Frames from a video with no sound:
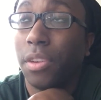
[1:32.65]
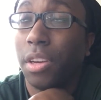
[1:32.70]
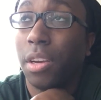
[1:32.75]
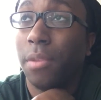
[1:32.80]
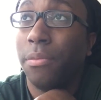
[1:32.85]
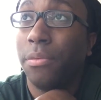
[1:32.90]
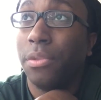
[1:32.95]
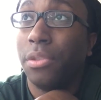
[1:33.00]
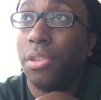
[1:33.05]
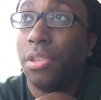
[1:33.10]

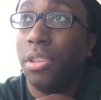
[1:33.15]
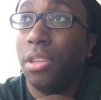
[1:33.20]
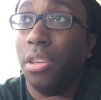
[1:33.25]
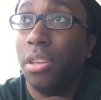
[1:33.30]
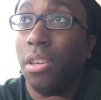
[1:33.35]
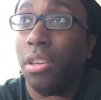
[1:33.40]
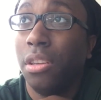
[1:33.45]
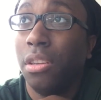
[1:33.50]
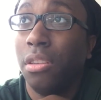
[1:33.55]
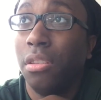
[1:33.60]
I'm
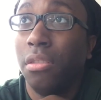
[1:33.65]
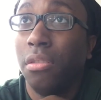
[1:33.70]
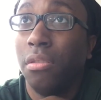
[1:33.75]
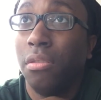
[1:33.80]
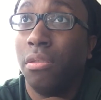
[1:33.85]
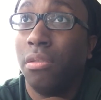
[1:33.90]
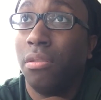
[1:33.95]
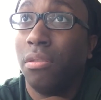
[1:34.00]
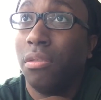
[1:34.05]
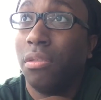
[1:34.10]

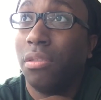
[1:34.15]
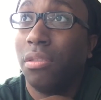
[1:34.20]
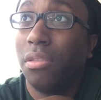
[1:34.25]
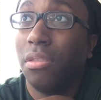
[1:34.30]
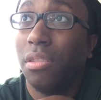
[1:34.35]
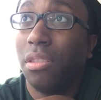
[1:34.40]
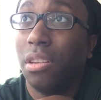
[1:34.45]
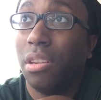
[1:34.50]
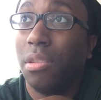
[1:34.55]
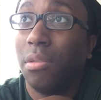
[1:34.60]
foreseeing,
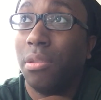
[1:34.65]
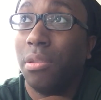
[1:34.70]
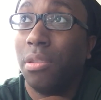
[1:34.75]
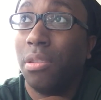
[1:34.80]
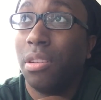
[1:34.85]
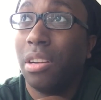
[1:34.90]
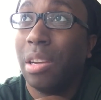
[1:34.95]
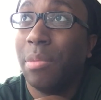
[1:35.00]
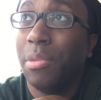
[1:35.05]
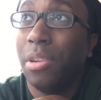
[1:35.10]

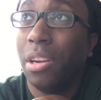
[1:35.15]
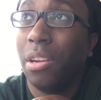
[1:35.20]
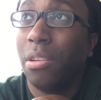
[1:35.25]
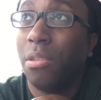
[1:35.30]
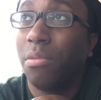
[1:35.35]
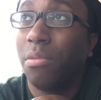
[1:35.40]
oh, I mean,